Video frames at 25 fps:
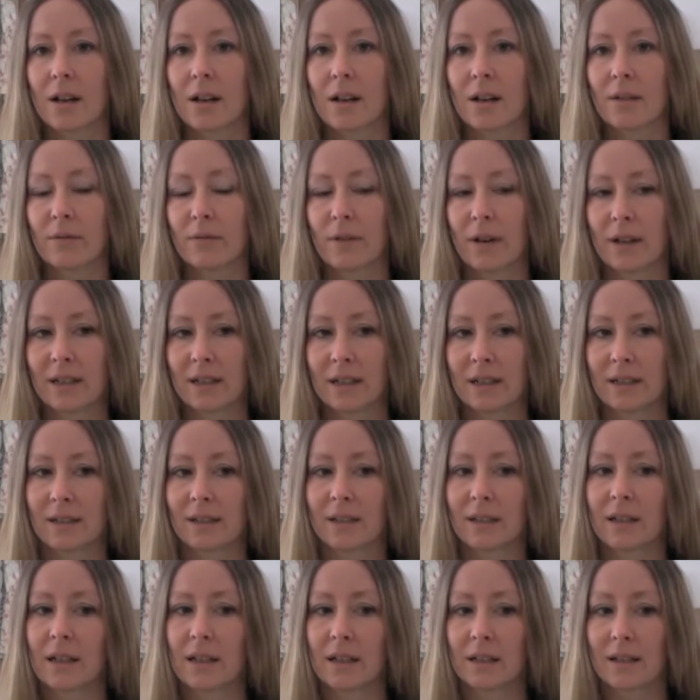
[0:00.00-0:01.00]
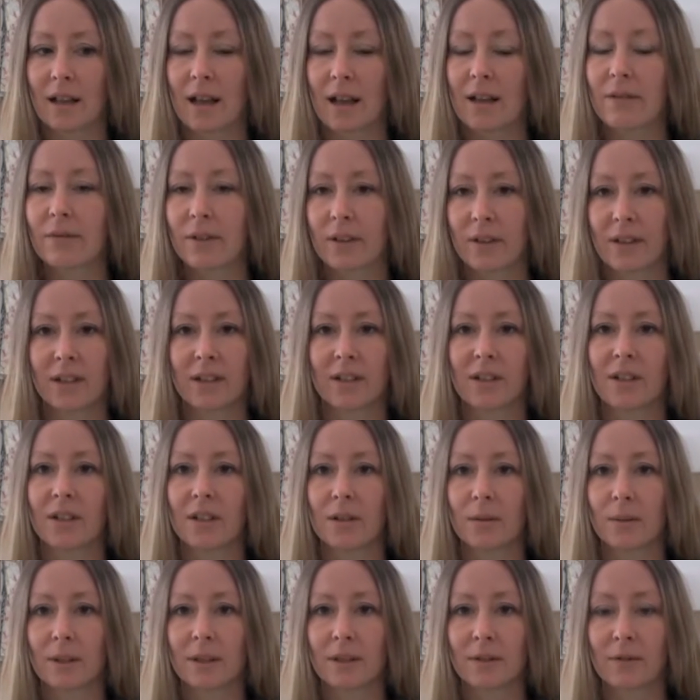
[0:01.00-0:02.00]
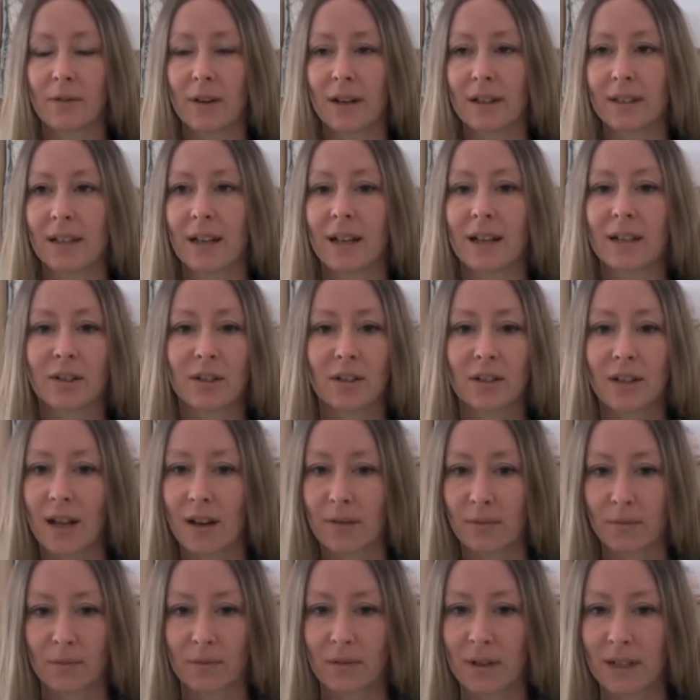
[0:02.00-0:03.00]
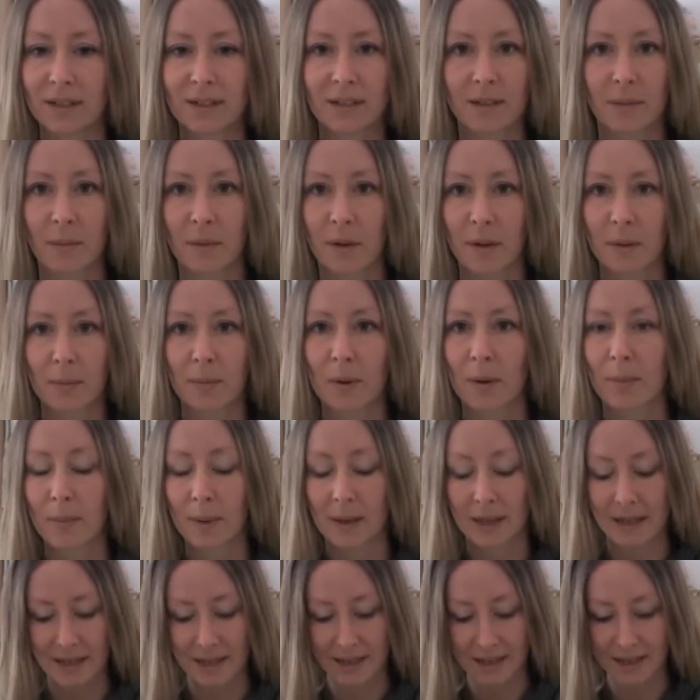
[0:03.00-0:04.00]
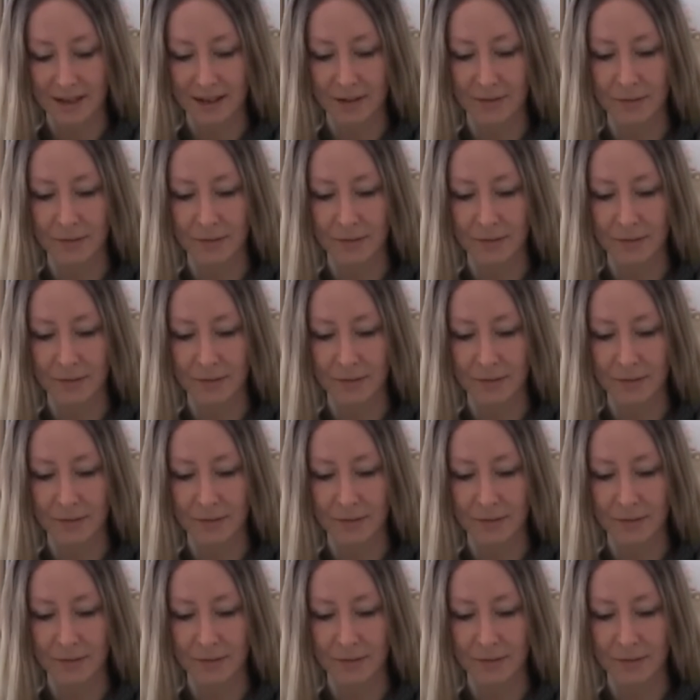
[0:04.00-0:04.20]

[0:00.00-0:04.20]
in fact, it's everything to do with the fact that I just haven't read something properly.